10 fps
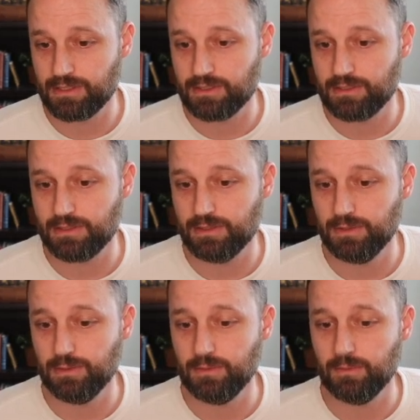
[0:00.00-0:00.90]

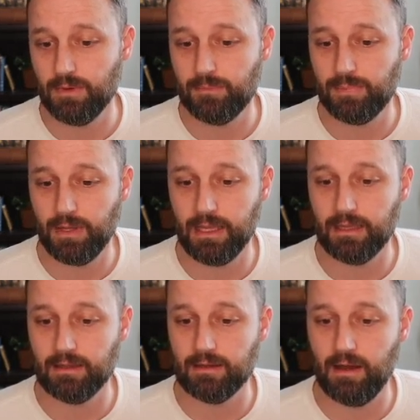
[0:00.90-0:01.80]
to
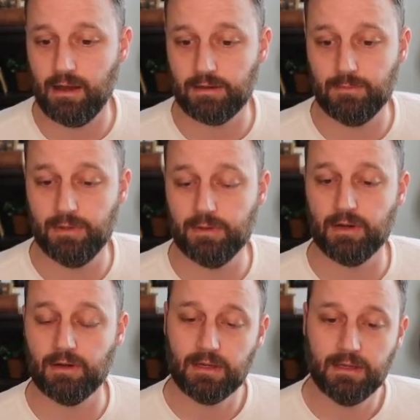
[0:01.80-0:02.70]
playing on
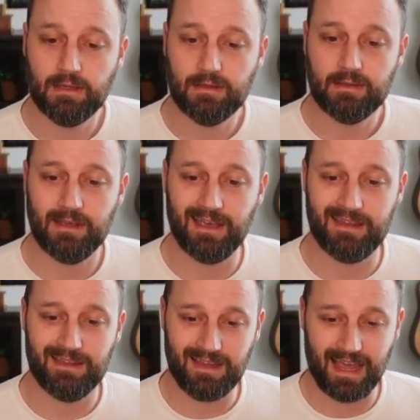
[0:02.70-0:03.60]
computer.
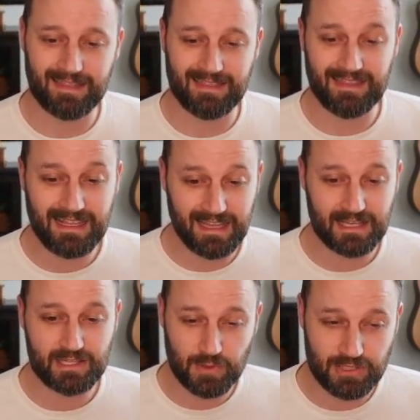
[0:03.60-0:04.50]
And I think that
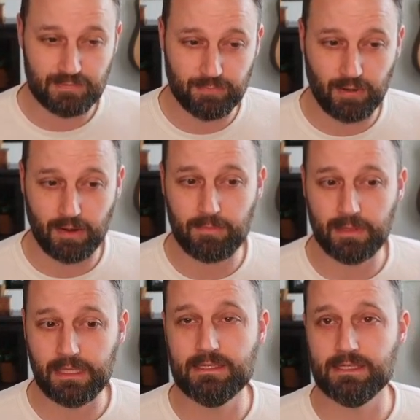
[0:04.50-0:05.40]
switch is probably
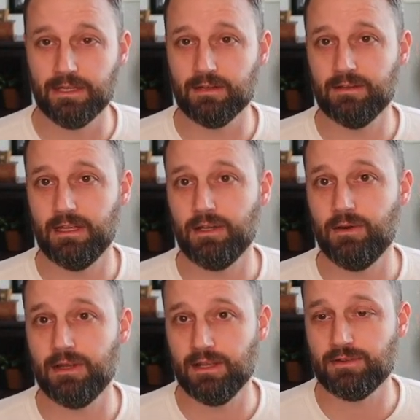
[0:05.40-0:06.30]
easier than going
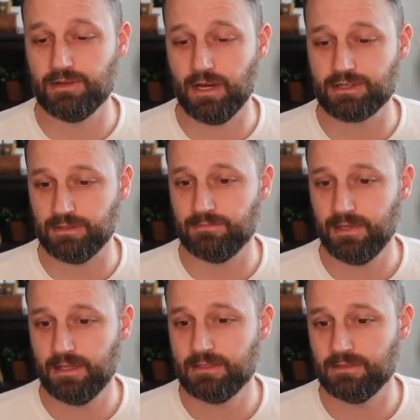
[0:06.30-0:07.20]
the other direction
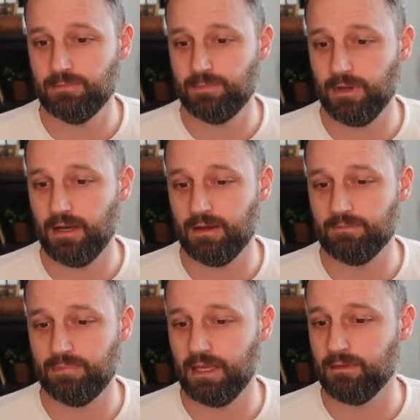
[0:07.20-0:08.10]
to
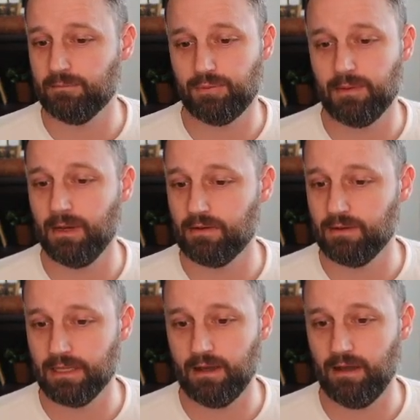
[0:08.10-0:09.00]
playing
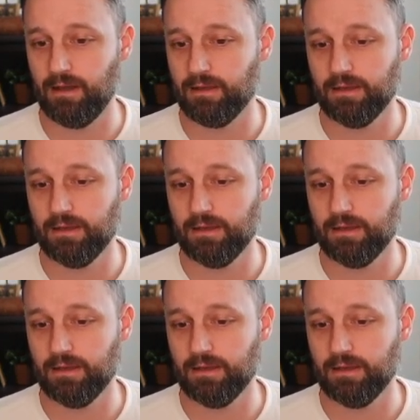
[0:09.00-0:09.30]
primarily on